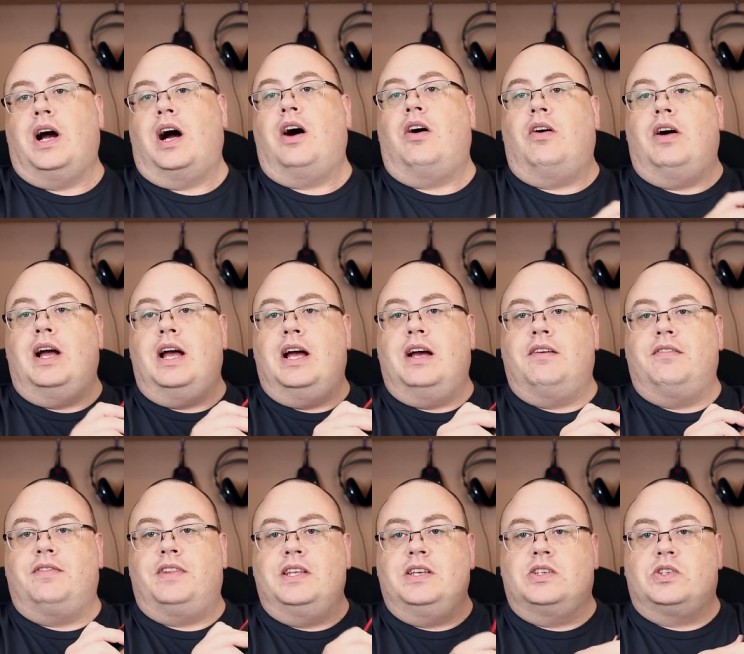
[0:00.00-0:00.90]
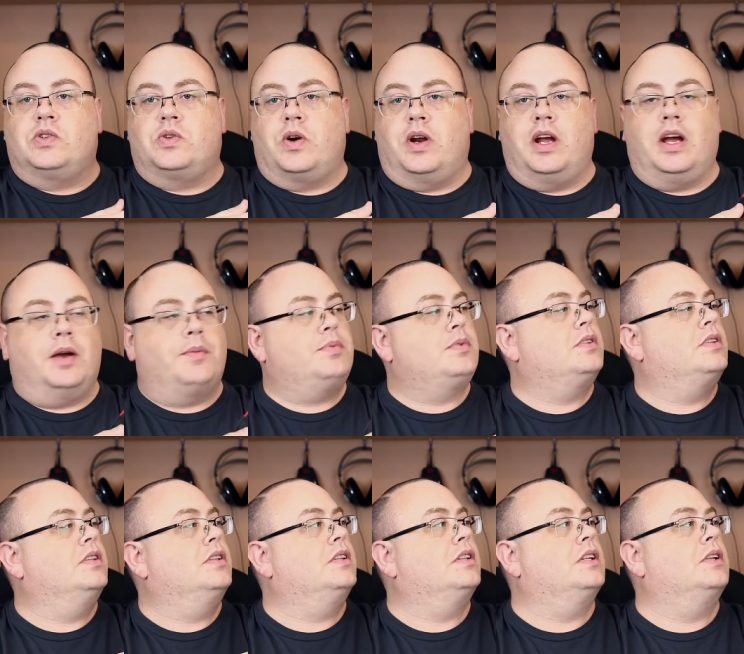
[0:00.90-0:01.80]
all have these
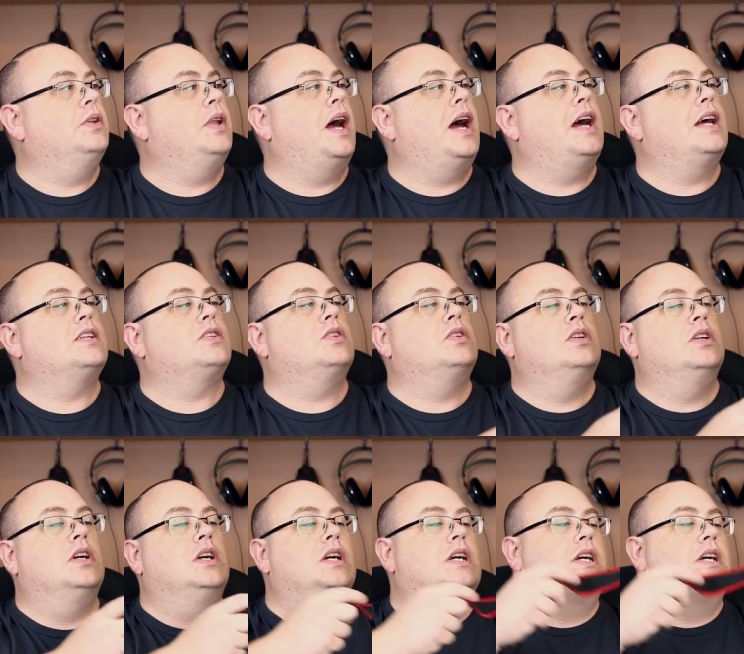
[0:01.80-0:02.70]
straps, the nice